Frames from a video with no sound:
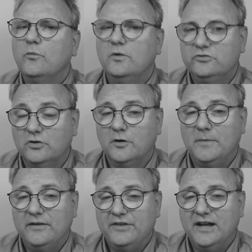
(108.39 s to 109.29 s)
we'll talk
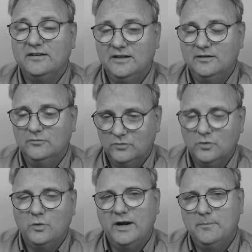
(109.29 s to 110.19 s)
about that in
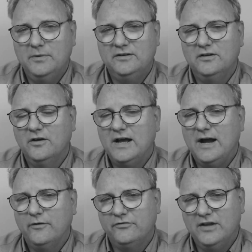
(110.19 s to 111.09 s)
quite a bit
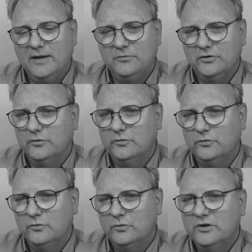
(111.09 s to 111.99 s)
out of time,
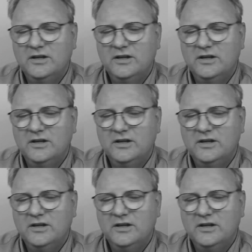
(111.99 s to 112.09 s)
so